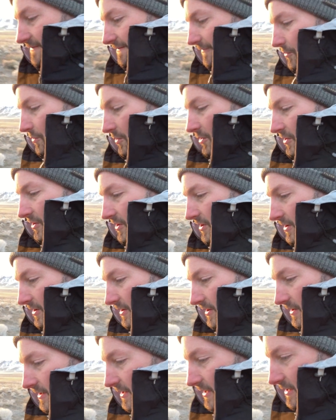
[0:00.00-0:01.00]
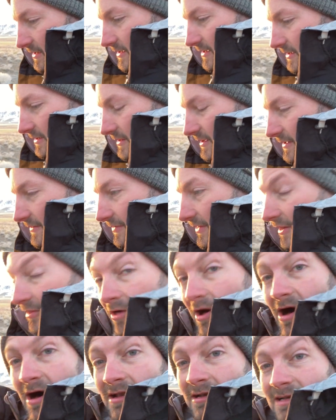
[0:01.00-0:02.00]
for the
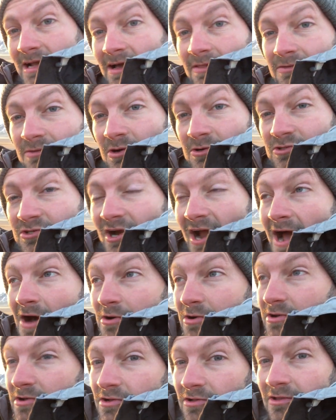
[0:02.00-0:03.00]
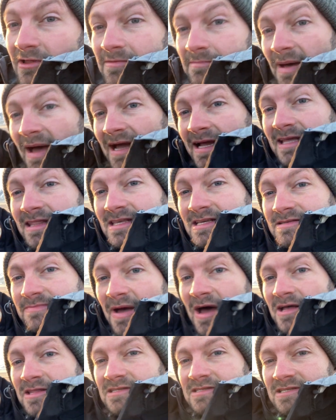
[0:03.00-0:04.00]
Lahontan cutthroat trout who live back in these
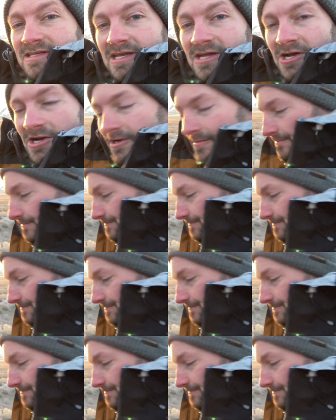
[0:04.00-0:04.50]
mountains here,